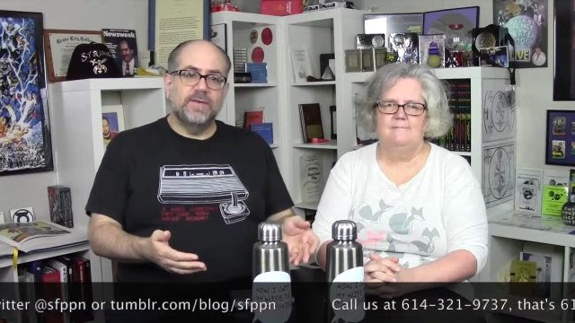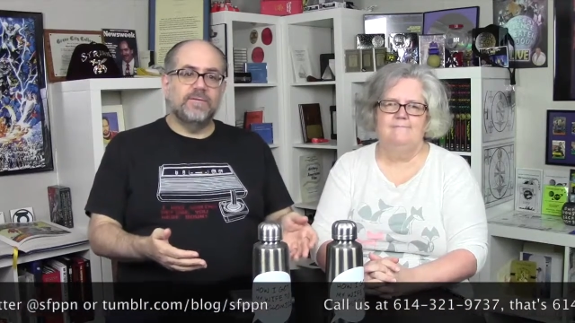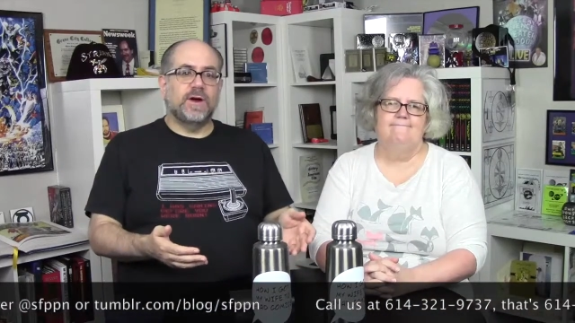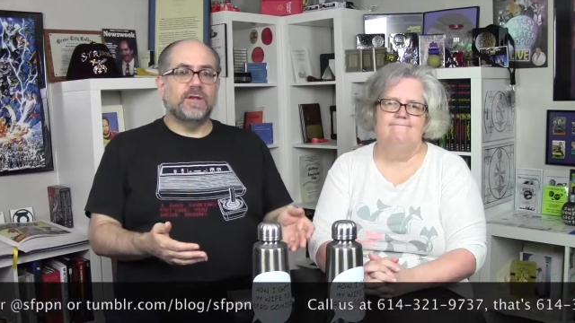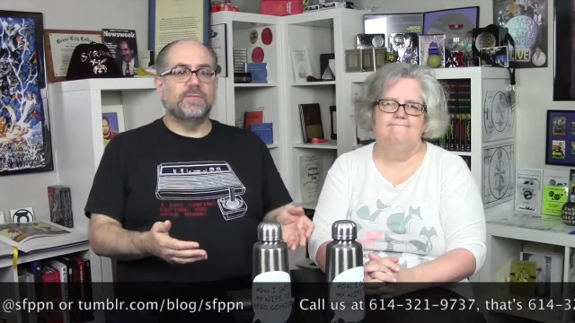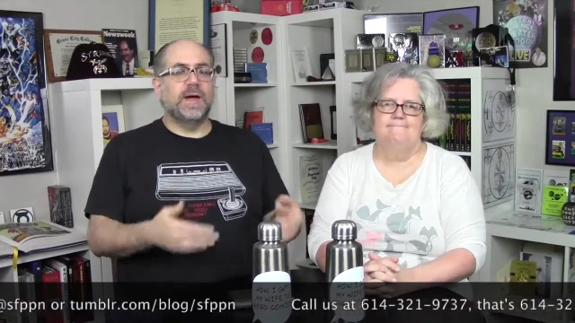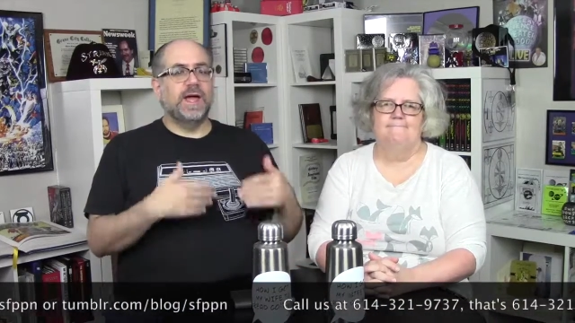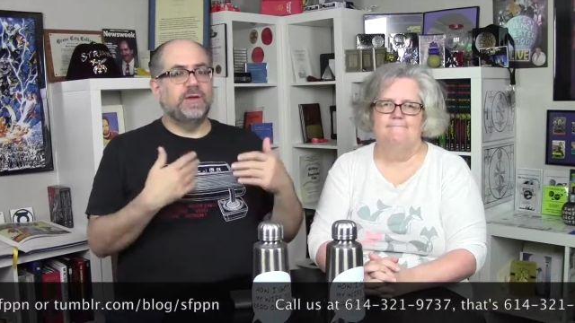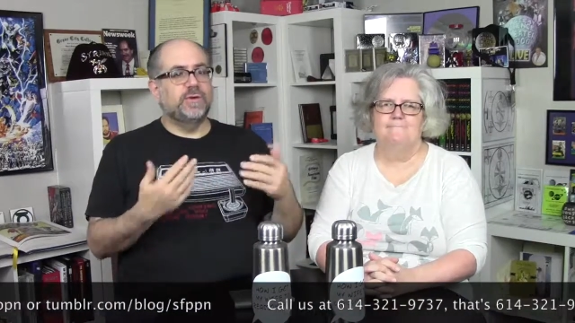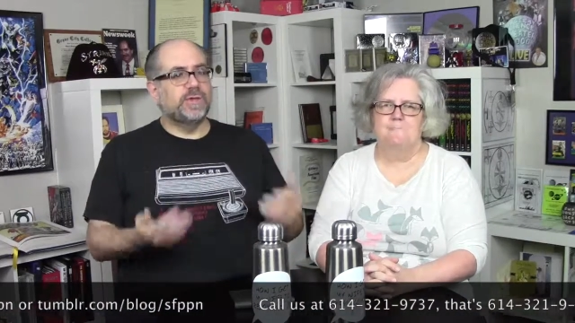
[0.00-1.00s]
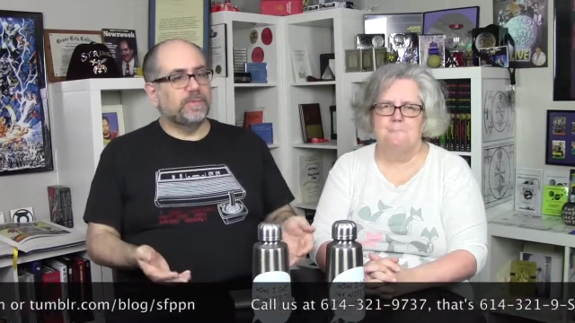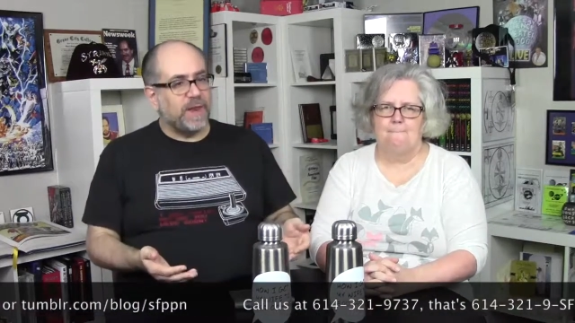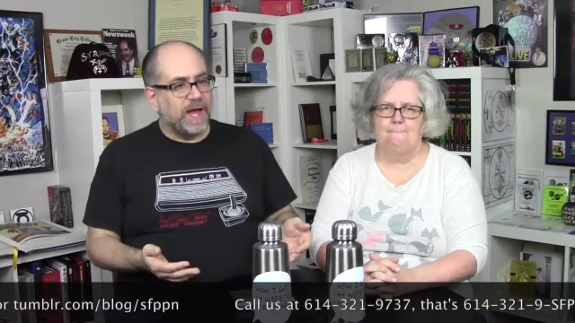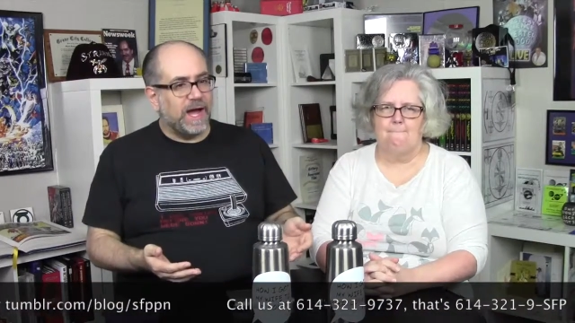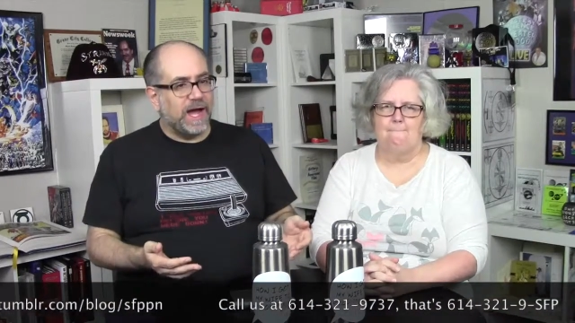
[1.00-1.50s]
Speaker 1: followed by a huge
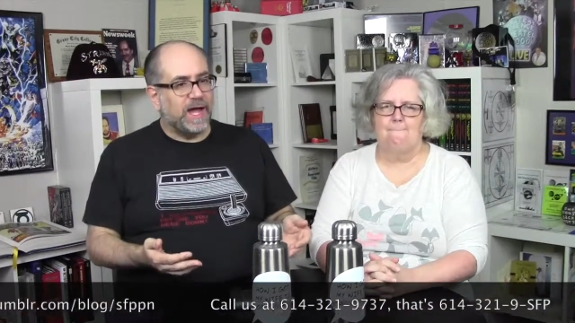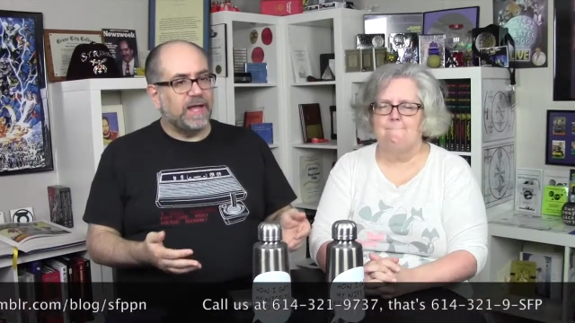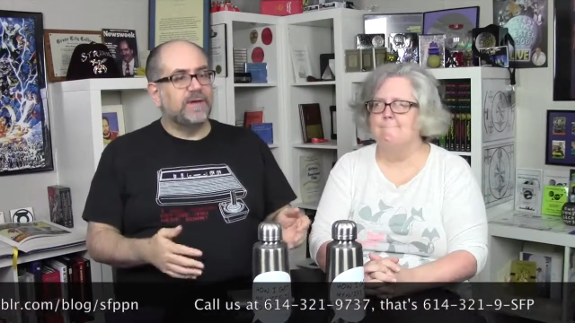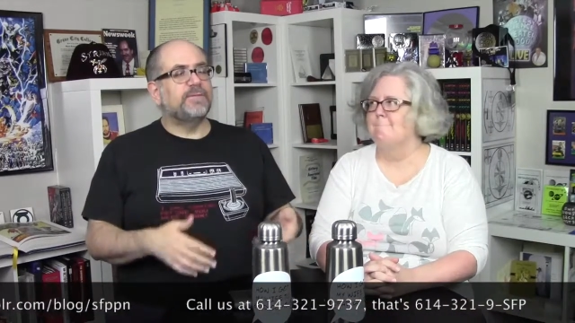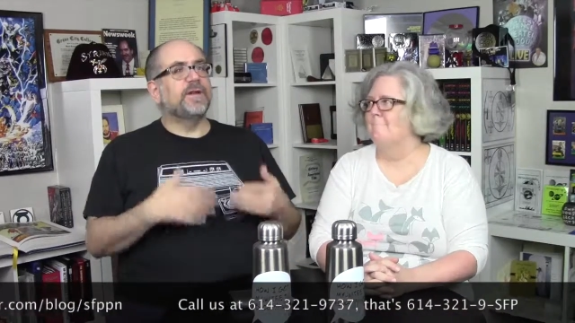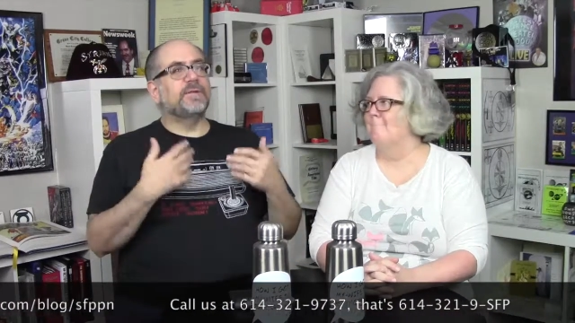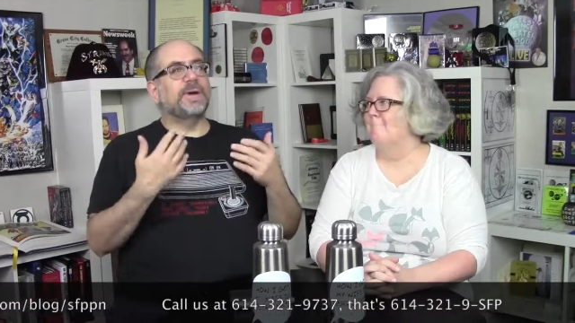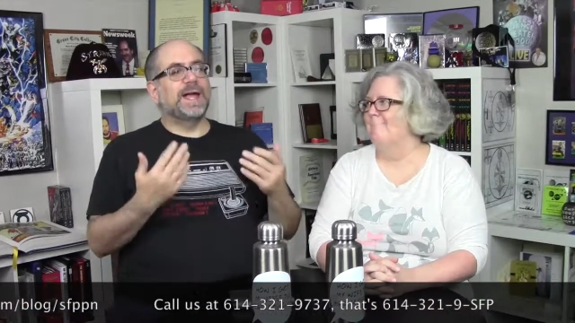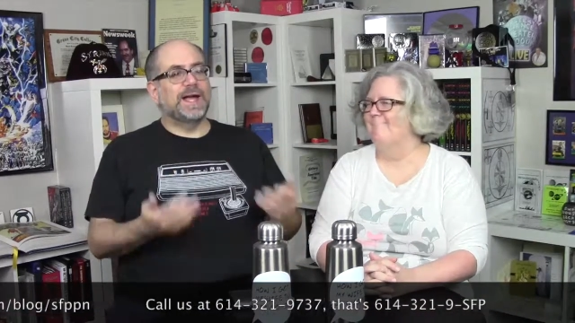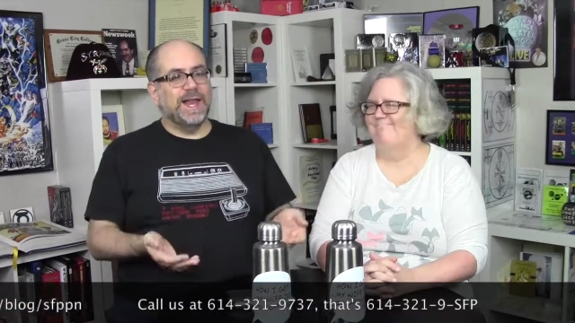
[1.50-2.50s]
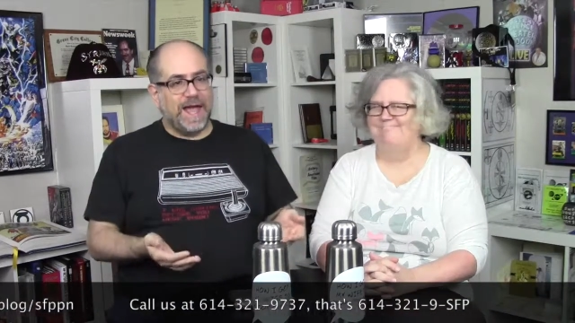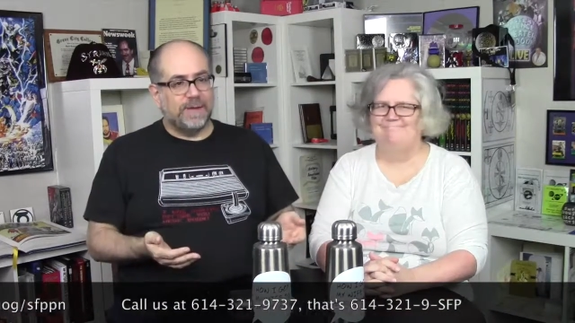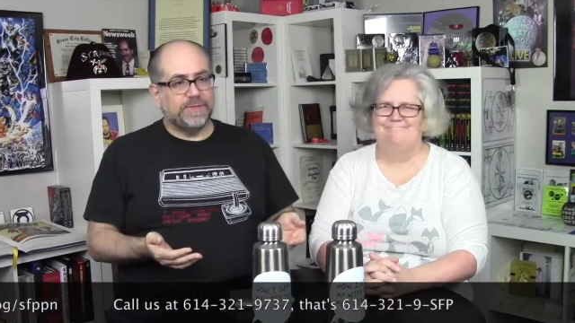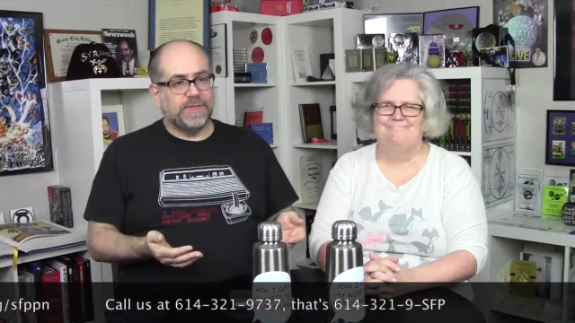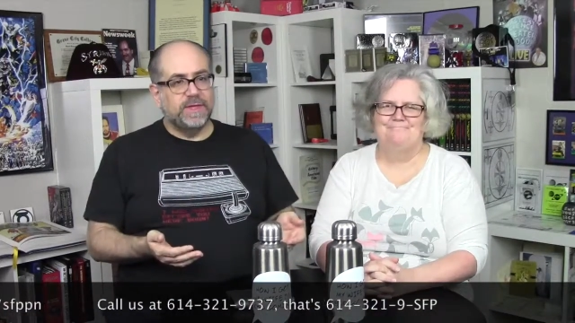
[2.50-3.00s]
supply, followed by
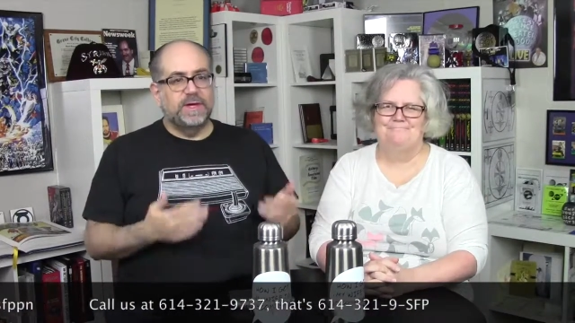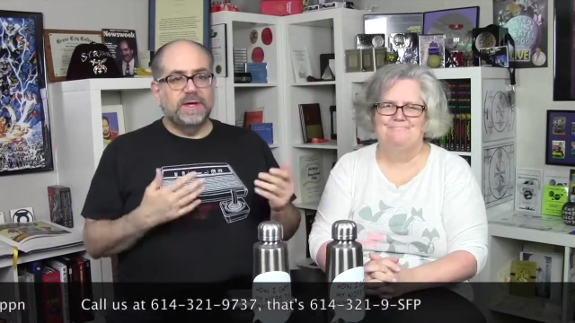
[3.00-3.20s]
collapse.